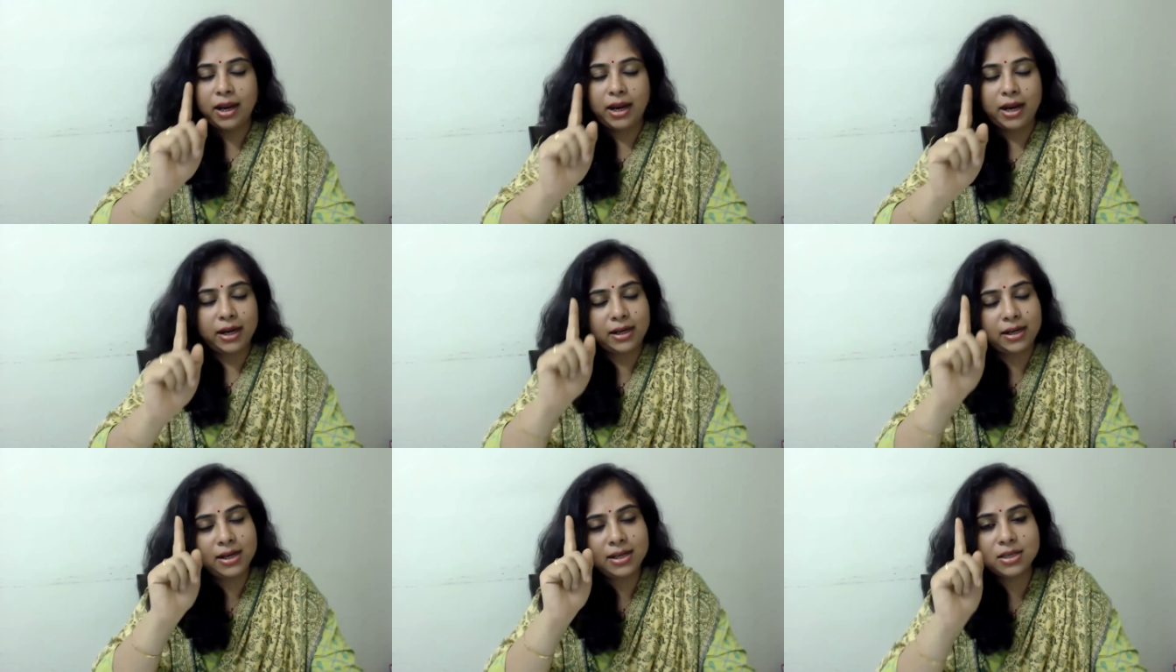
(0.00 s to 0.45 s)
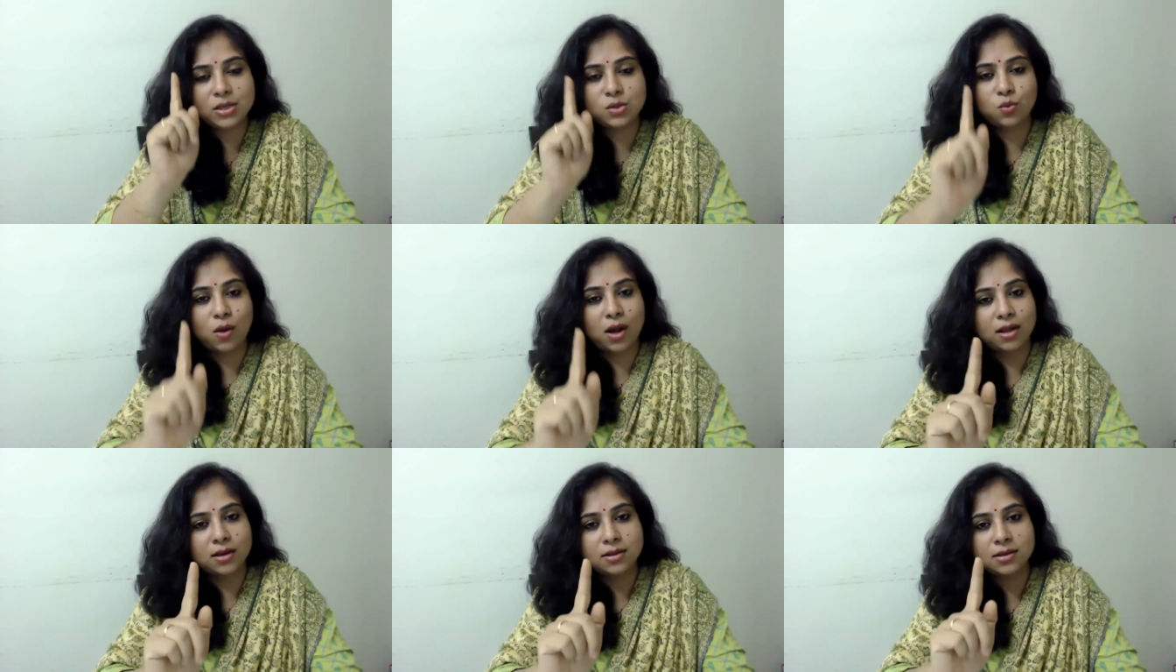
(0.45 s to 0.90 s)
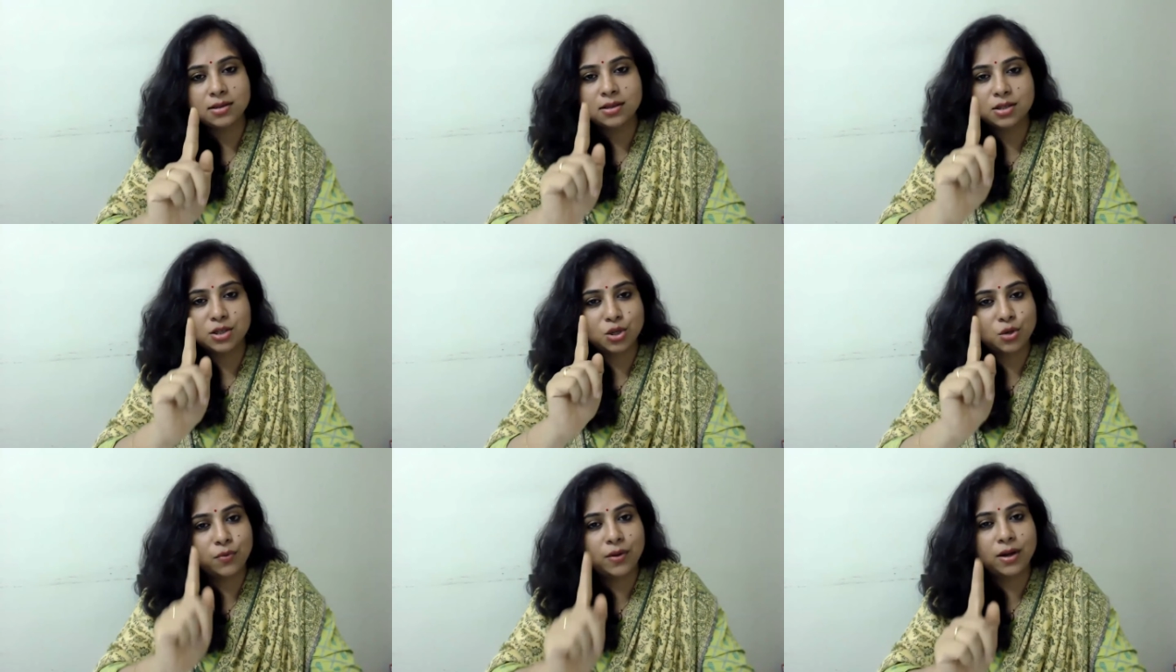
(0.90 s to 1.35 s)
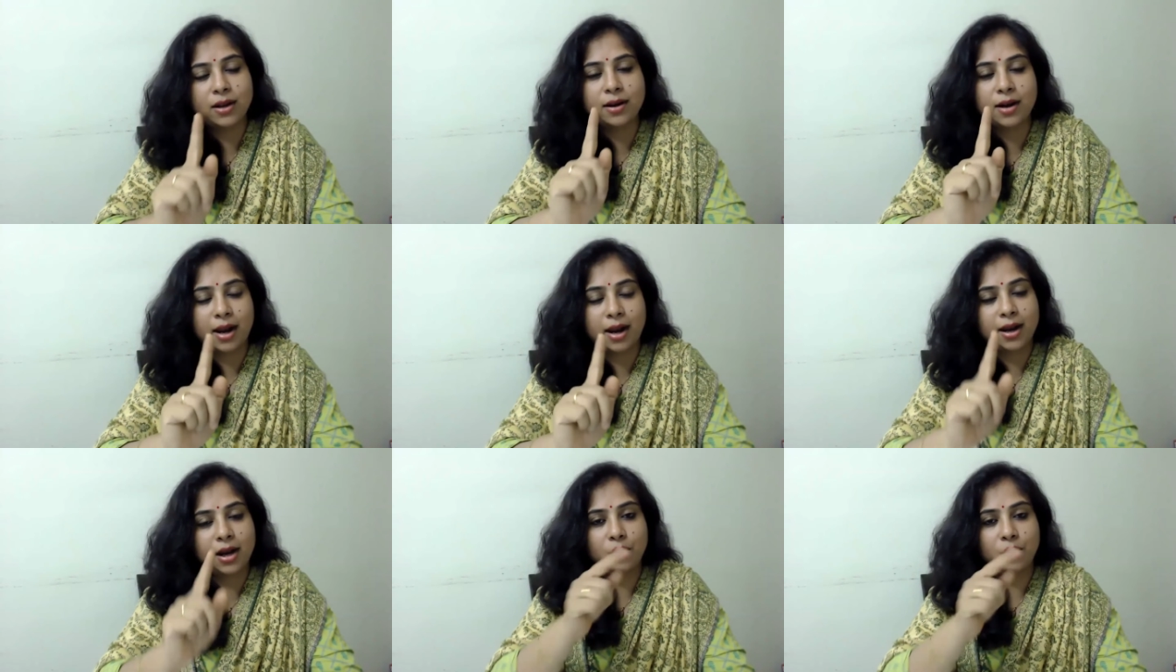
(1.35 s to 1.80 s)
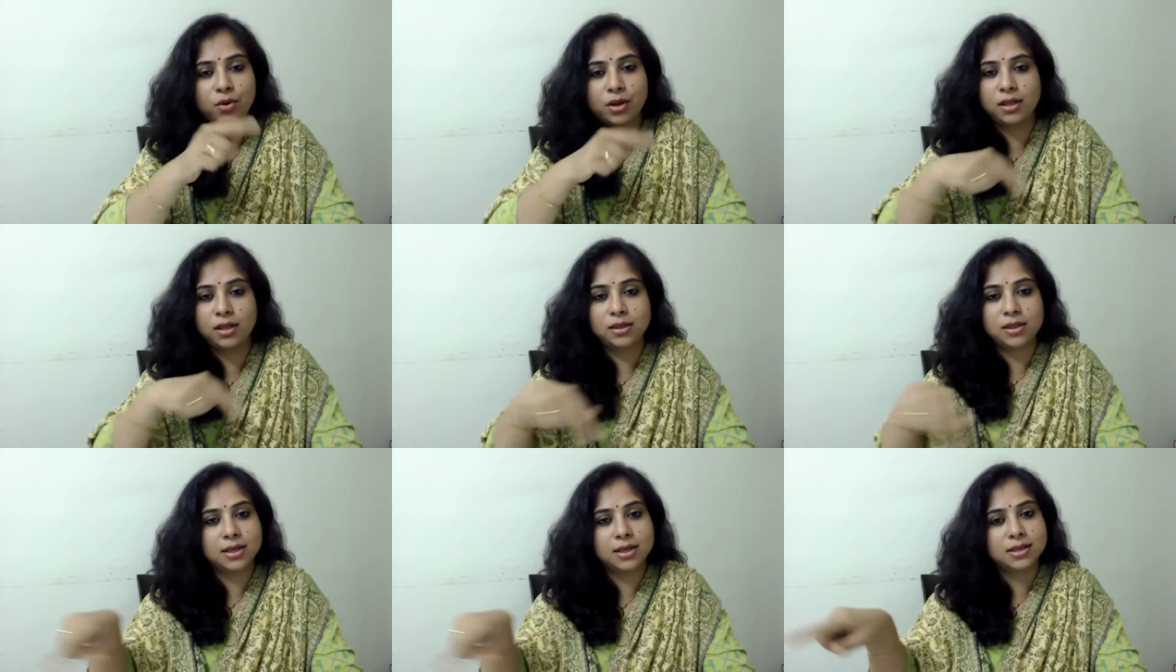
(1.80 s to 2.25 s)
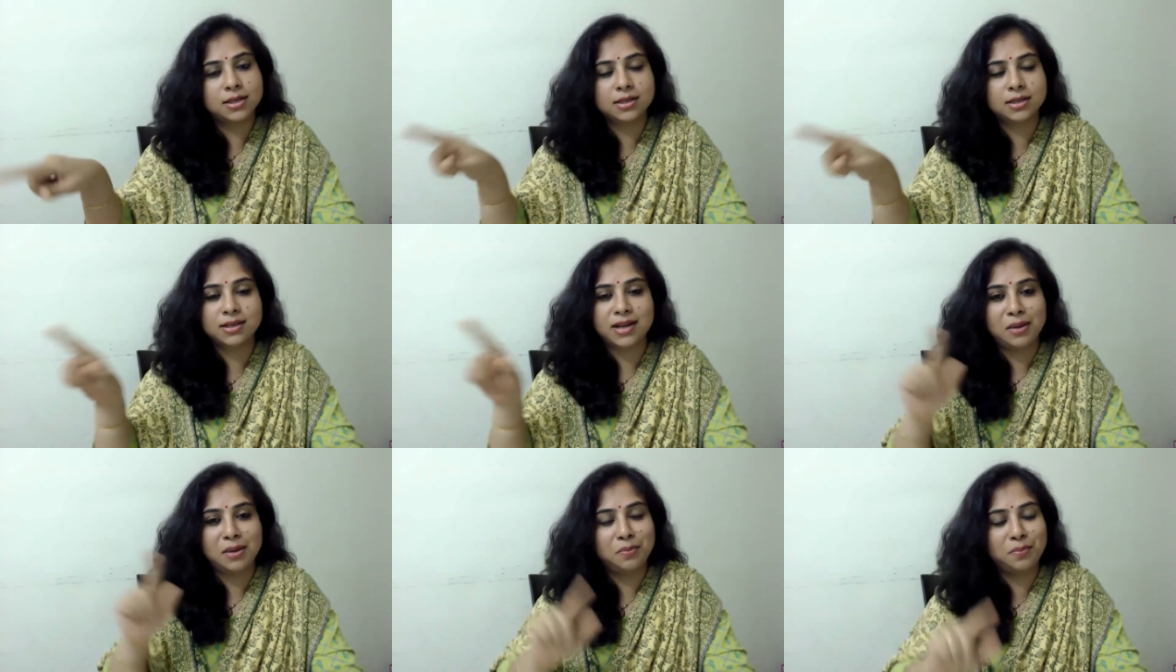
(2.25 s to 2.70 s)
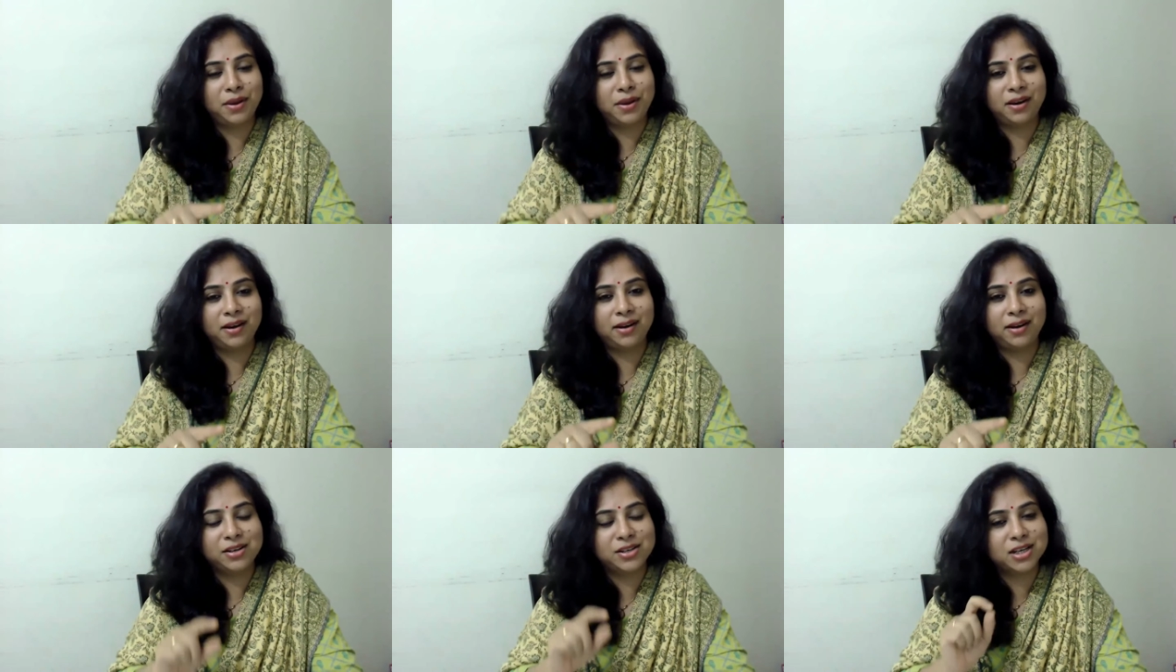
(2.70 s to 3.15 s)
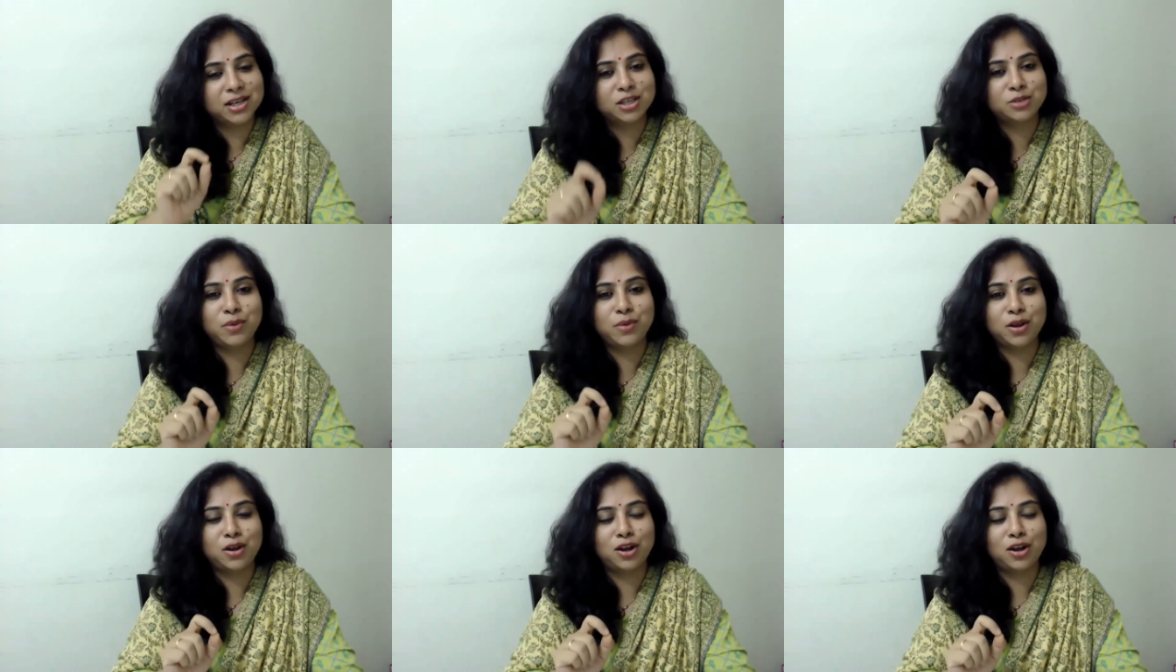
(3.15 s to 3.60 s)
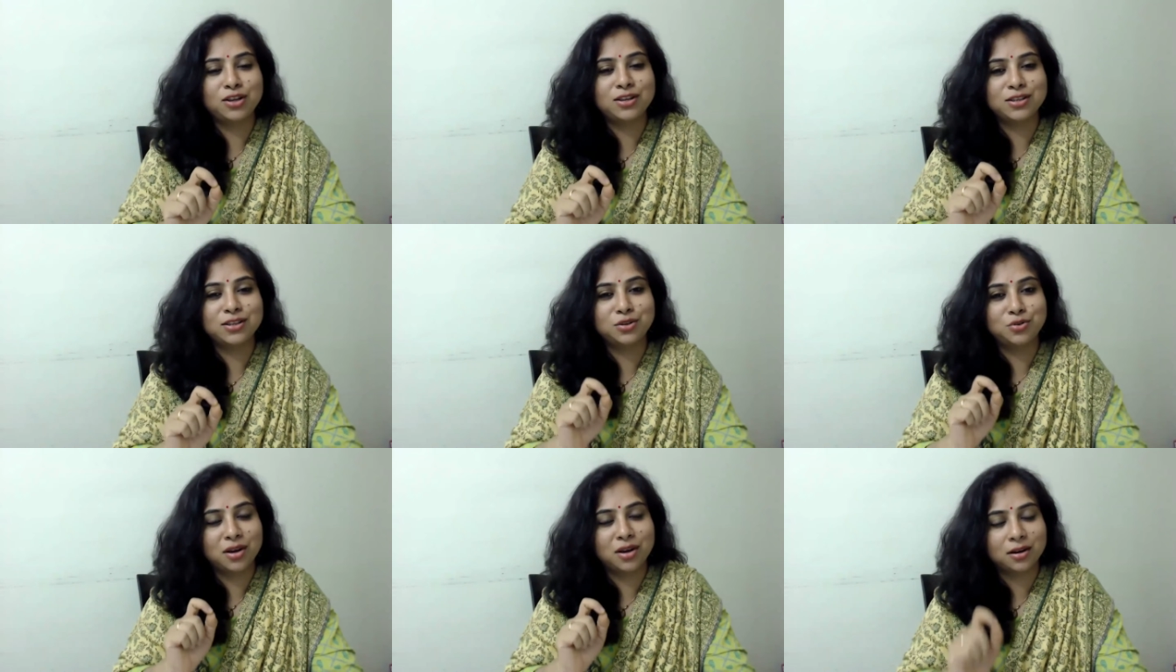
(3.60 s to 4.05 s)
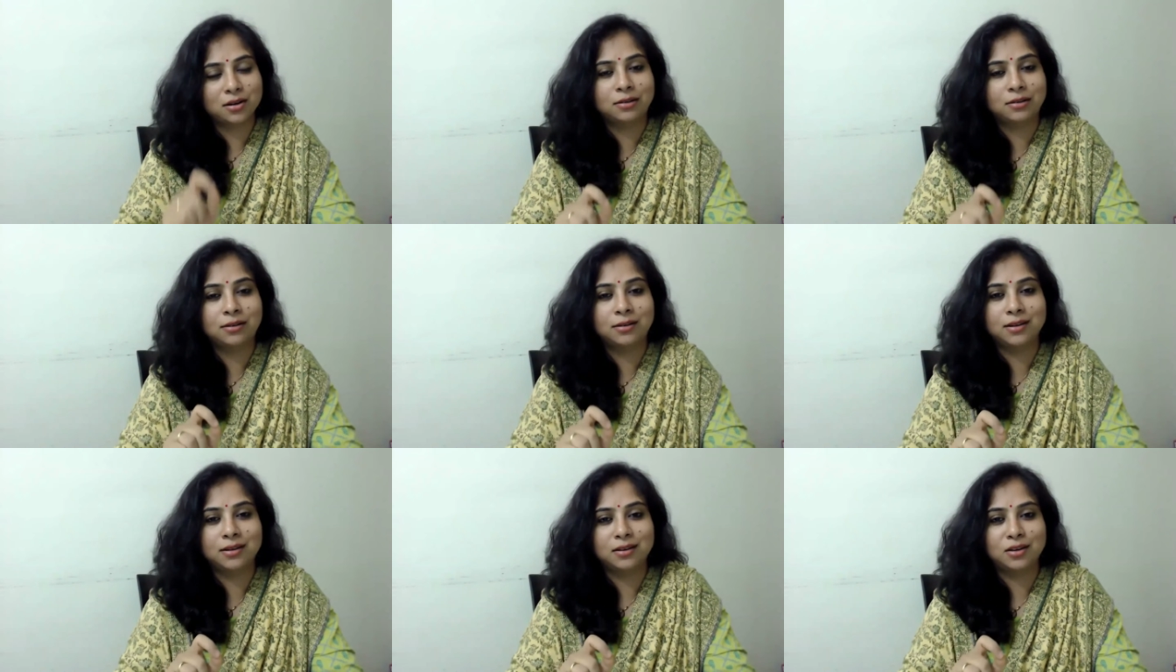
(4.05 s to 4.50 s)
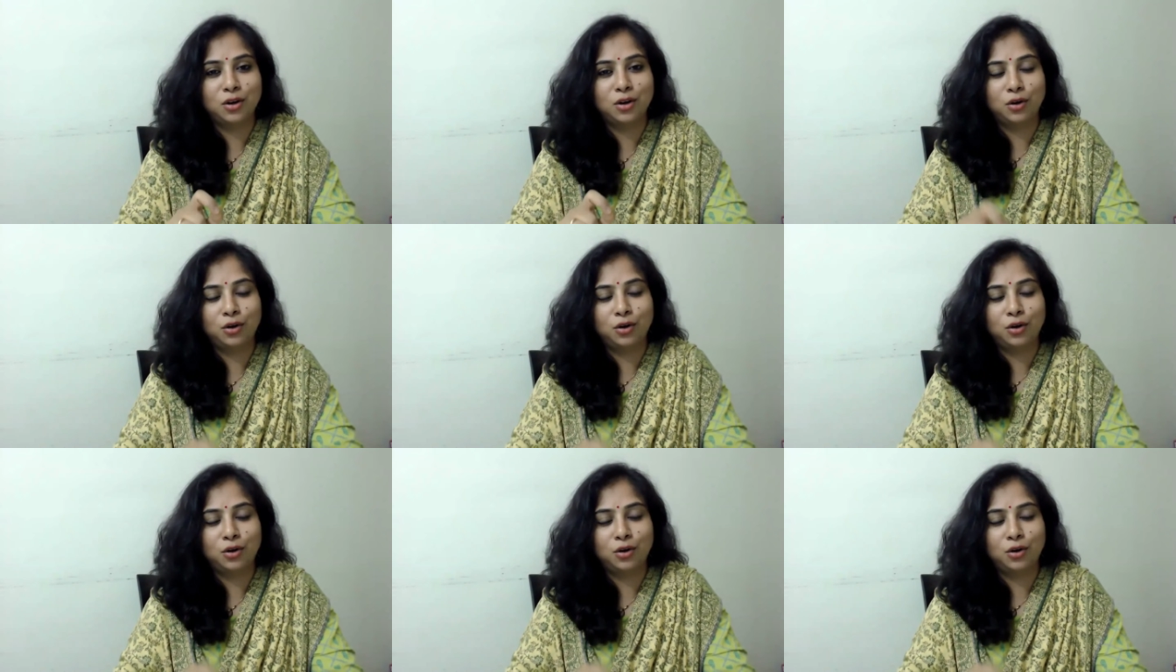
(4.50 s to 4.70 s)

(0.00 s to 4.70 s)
at least once you will cry out in this time period, just because you are hurt,